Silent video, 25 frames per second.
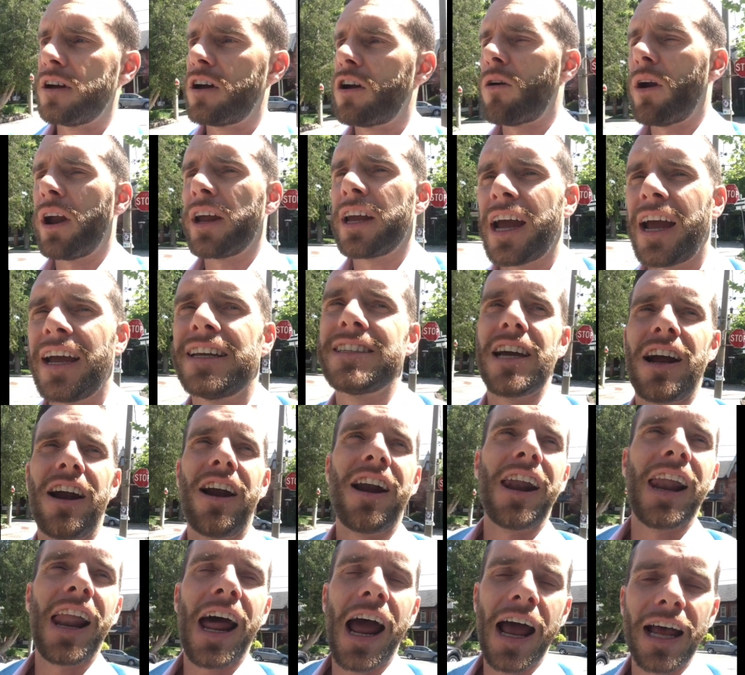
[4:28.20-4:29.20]
All right guys,
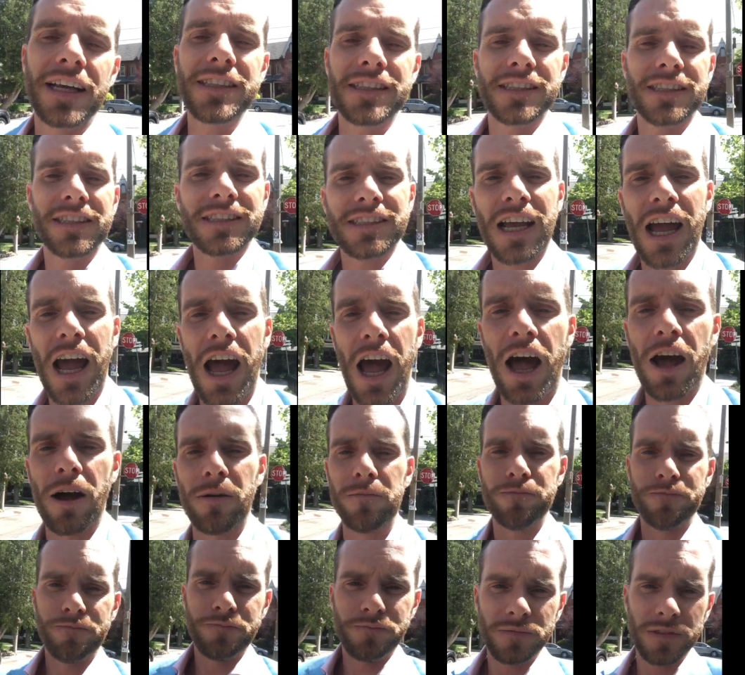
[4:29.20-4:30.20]
our last
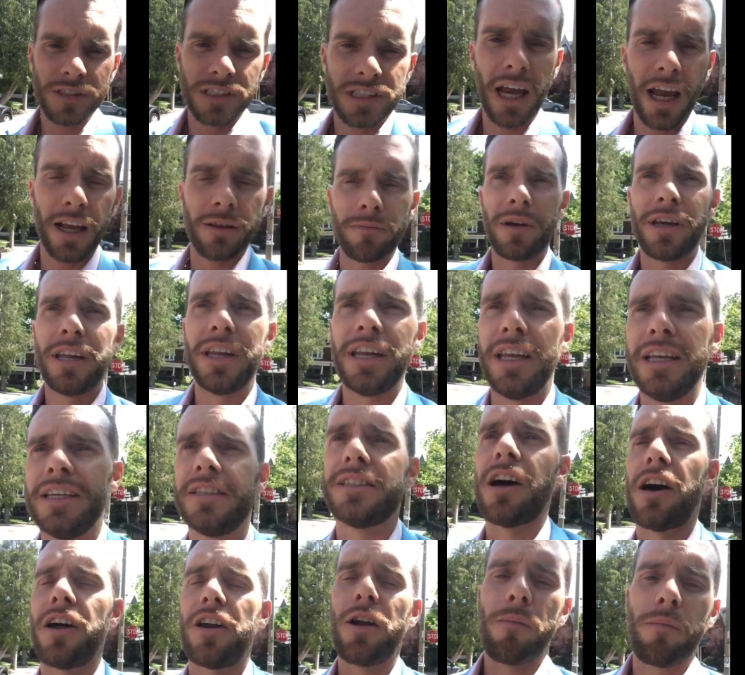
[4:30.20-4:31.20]
segment
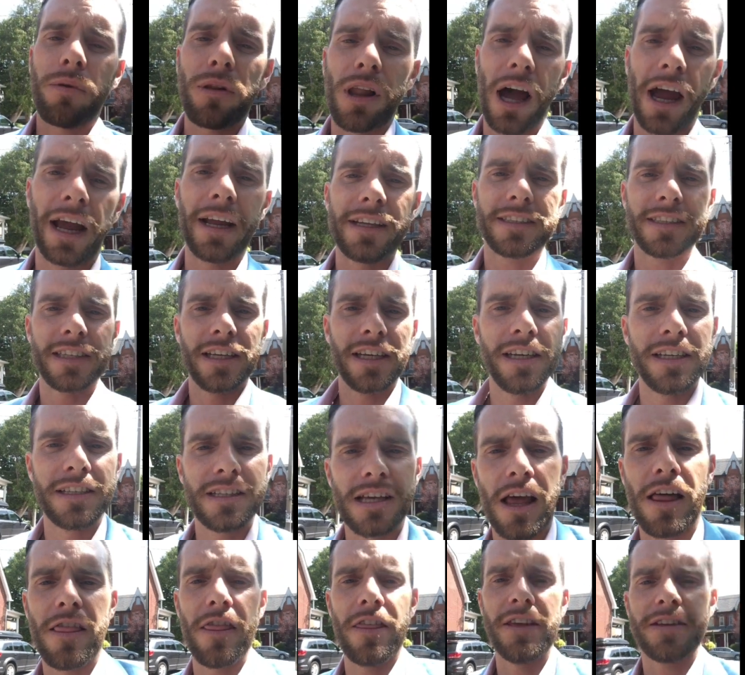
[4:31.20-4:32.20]
is on
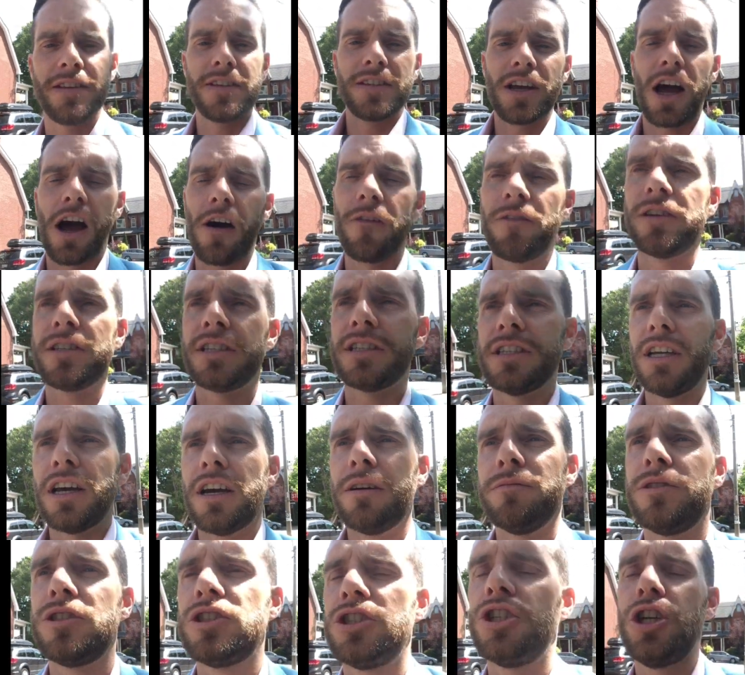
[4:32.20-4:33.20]
appliances. This is obviously
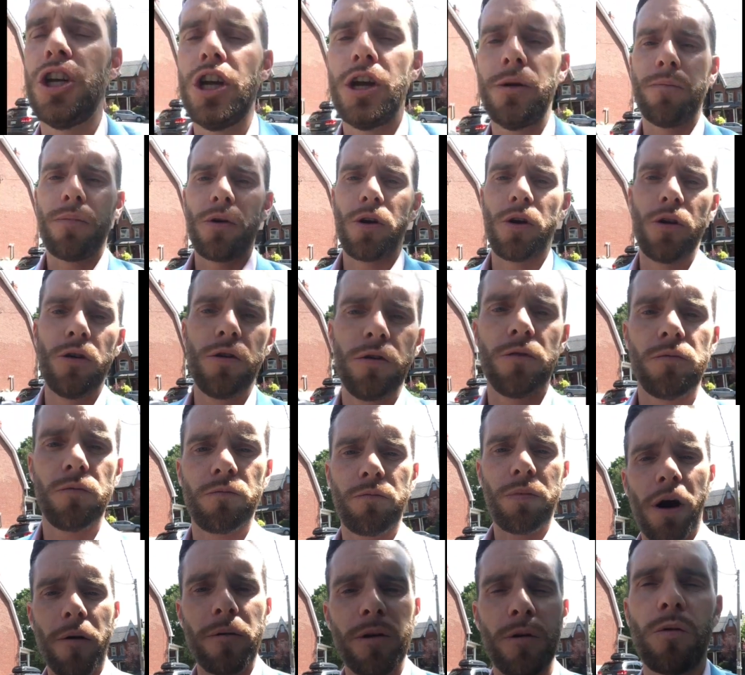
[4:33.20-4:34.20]
a cheaper,
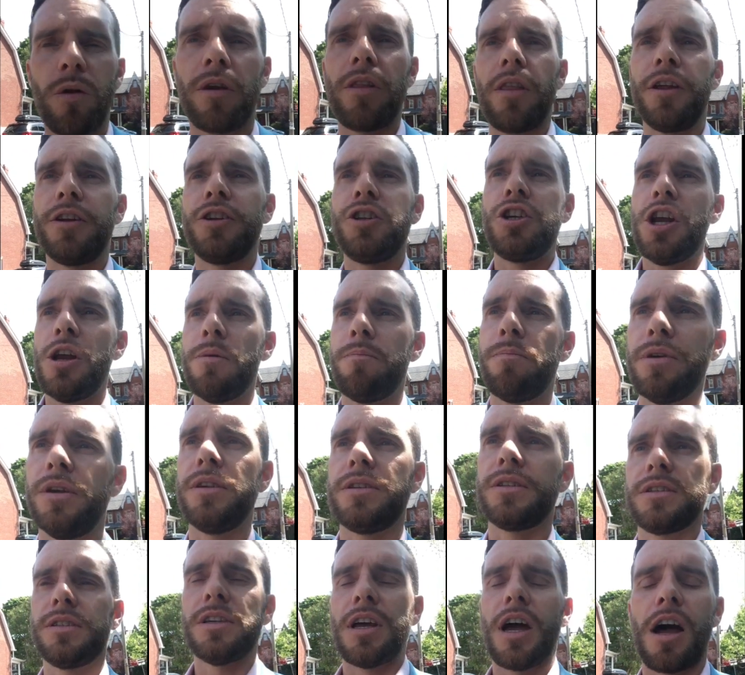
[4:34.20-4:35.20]
probably one of the
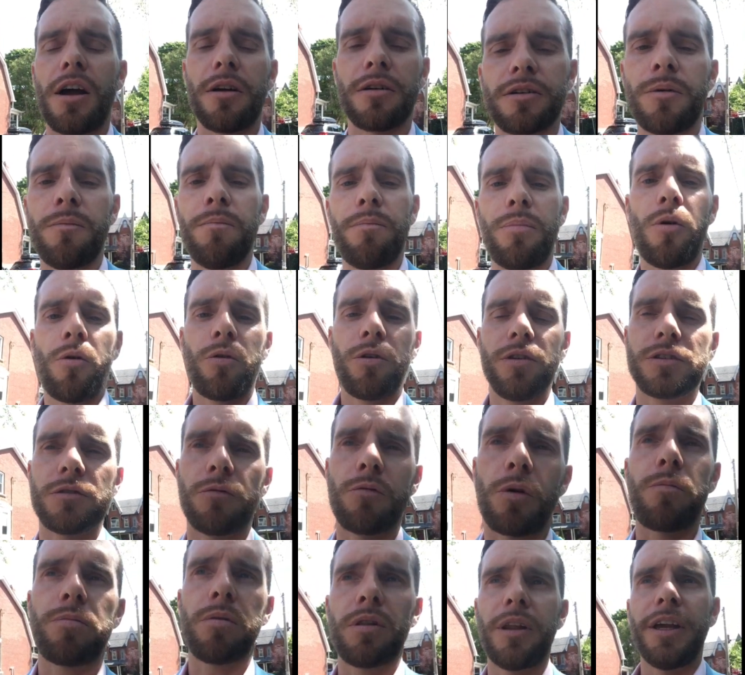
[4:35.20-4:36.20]
cheapest components
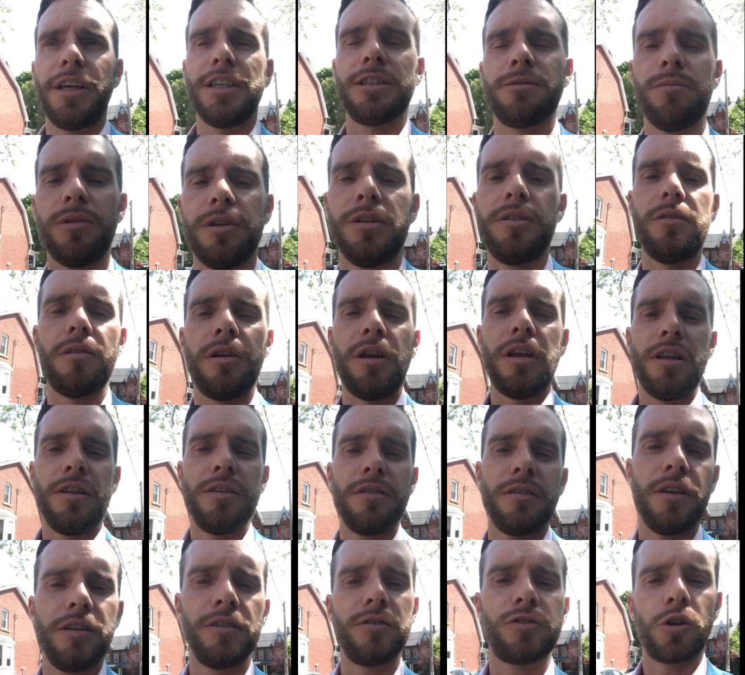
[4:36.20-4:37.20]
of replacement
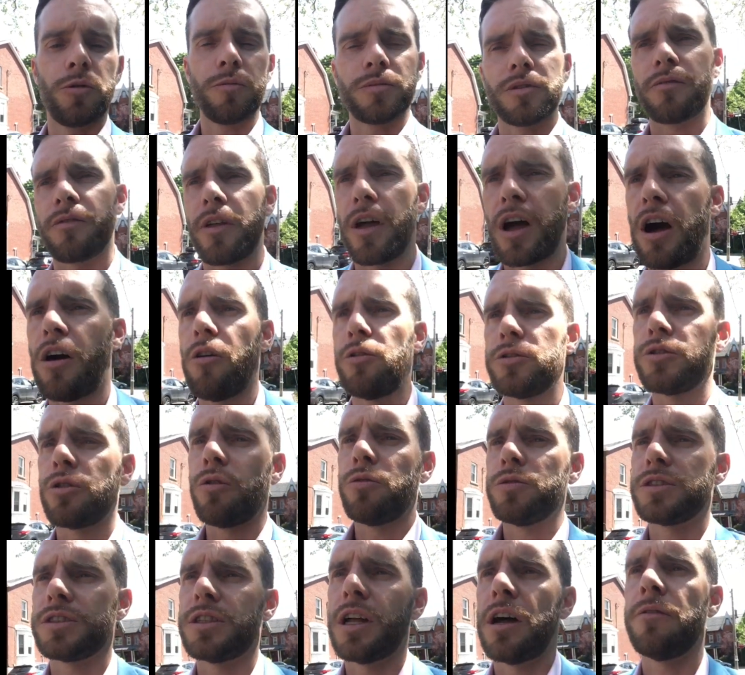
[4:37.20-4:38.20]
in terms of the
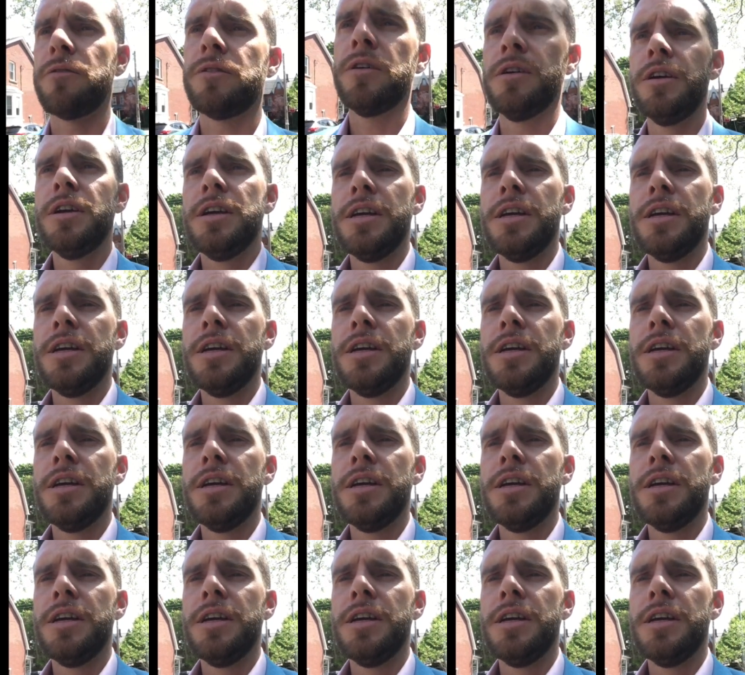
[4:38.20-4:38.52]
household stuff.